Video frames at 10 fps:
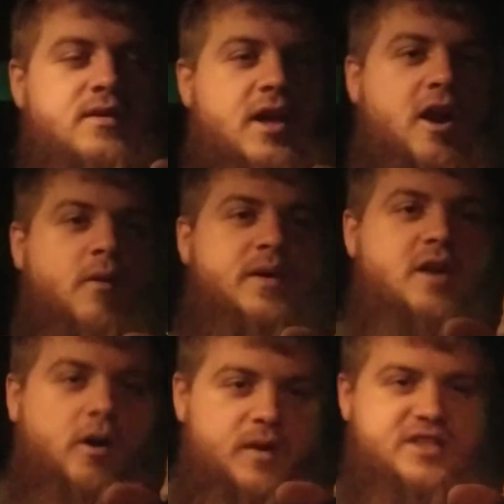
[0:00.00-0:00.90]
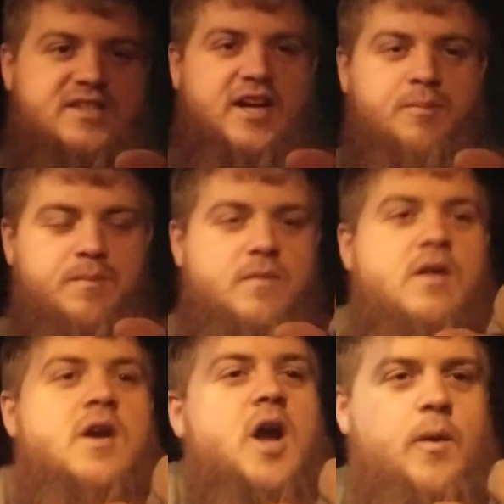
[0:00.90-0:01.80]
And are we just here?
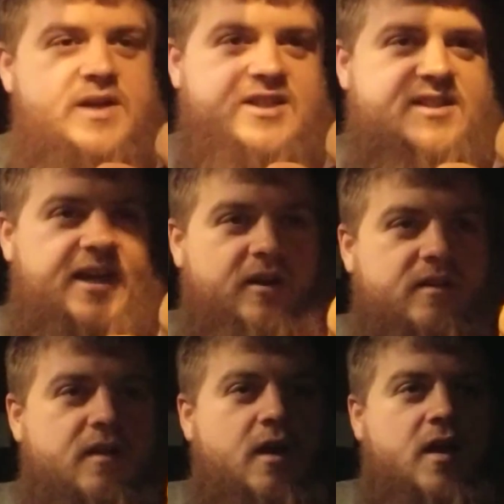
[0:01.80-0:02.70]
Are we just here?